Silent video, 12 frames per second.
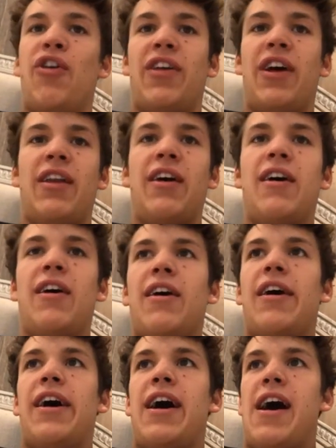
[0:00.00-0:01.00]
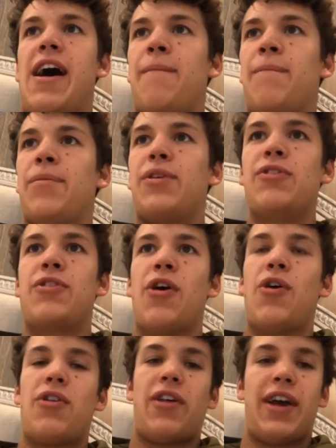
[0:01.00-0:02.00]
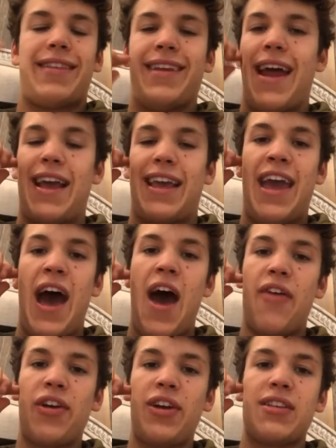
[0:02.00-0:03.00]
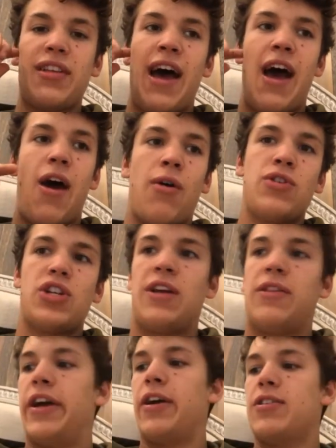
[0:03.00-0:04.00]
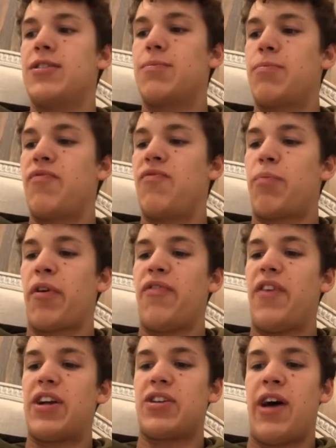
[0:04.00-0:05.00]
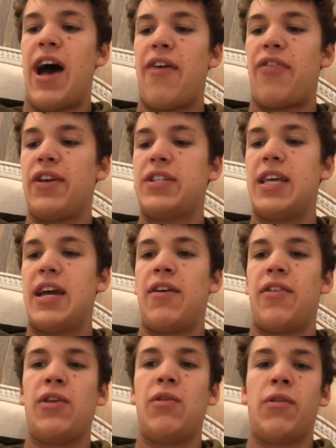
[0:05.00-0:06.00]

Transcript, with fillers: And then uh, you go to like the Nike Athletes Lounge, and there's professional athletes there that you